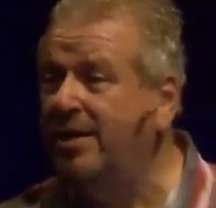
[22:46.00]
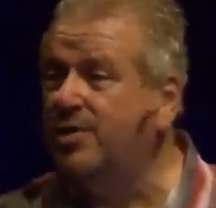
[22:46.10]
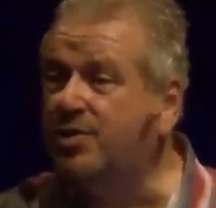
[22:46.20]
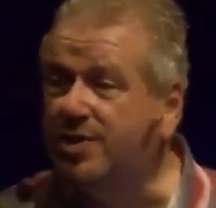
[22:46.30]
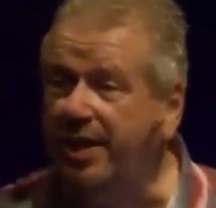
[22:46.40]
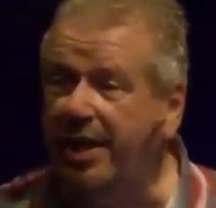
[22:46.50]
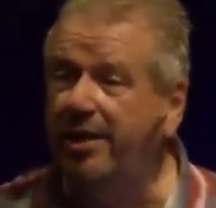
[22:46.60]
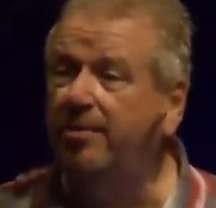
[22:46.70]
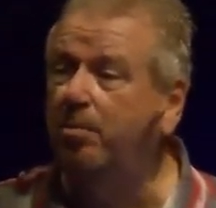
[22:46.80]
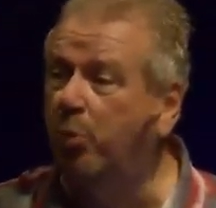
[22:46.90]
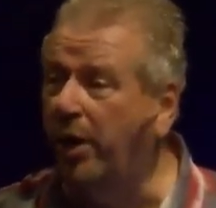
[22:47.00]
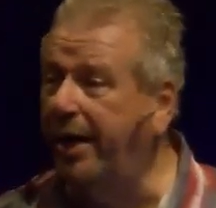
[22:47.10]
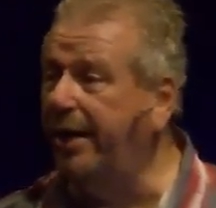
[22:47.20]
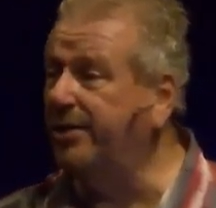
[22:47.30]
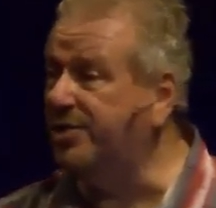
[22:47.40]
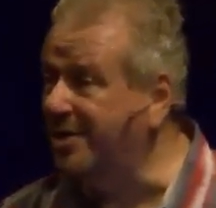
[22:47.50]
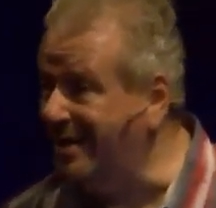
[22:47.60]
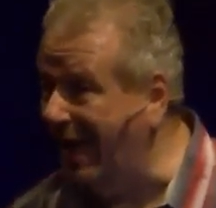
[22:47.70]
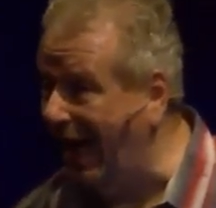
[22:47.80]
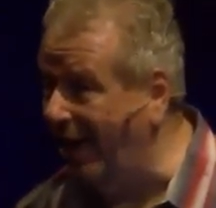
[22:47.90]
Sin brings
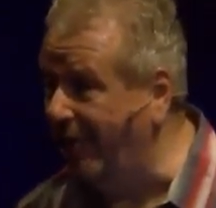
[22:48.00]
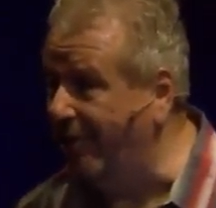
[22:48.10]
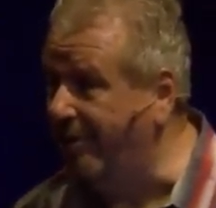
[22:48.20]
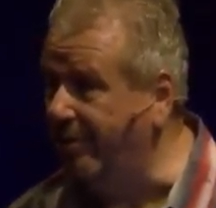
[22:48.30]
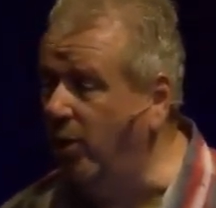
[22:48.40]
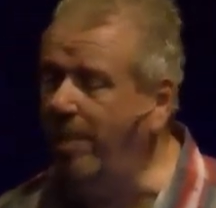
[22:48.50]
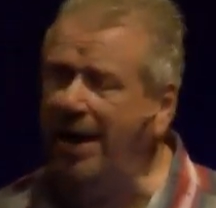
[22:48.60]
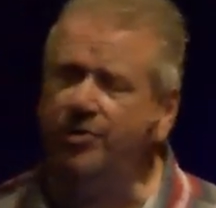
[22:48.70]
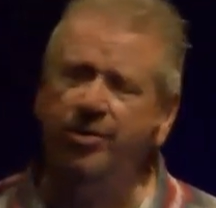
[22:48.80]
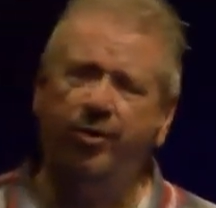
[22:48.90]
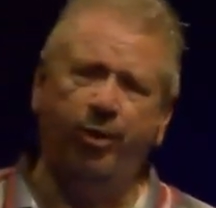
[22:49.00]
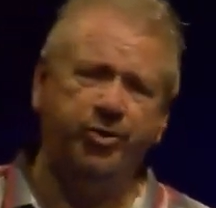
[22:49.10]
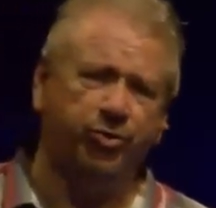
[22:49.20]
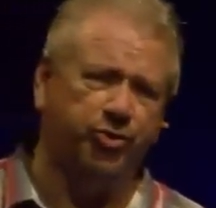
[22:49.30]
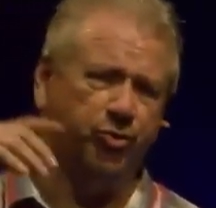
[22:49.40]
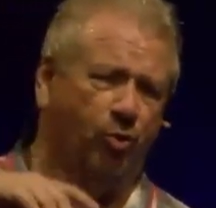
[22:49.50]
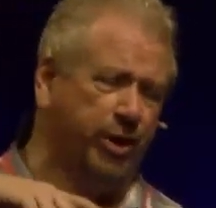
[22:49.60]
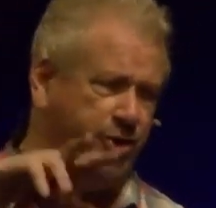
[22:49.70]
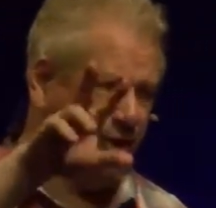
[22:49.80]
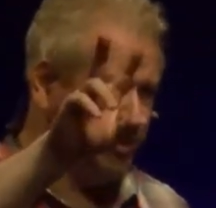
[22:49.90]
death. Go back to the original
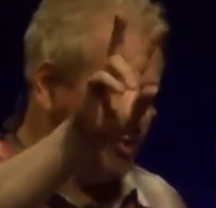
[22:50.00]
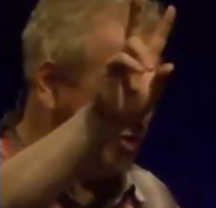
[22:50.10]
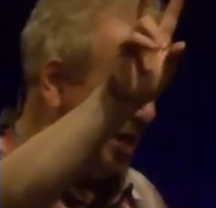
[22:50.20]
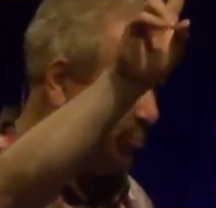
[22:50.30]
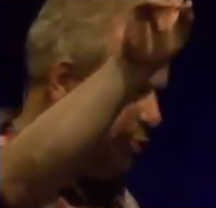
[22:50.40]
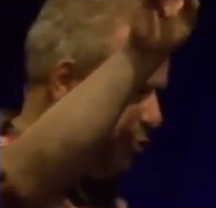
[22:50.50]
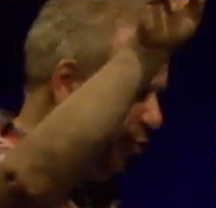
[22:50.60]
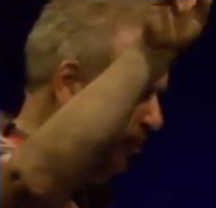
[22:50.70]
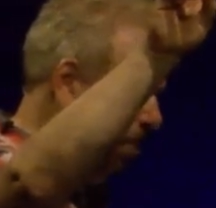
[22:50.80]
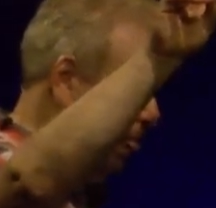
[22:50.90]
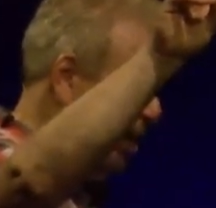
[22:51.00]
story, Genesis chapter 2.